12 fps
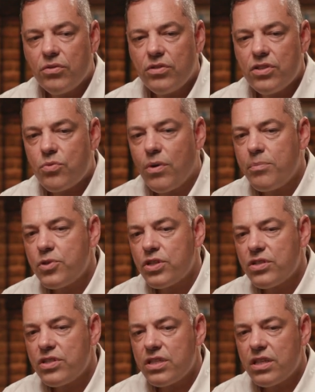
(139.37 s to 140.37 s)

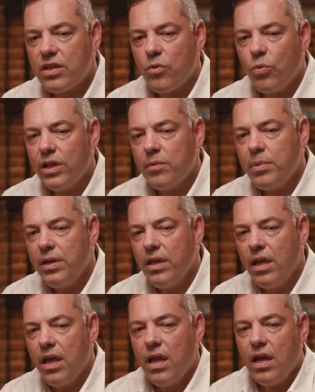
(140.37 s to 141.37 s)
disruptions will
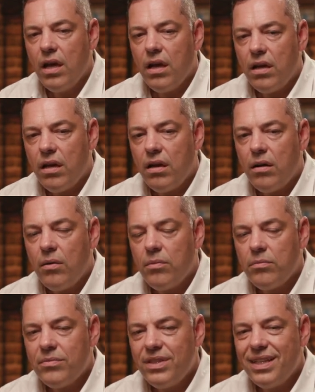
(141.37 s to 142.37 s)
be
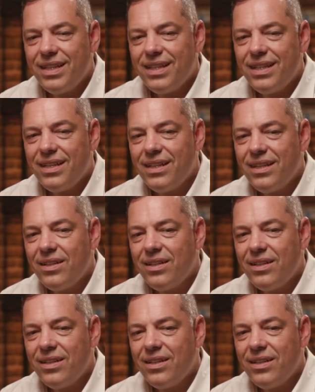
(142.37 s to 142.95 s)
the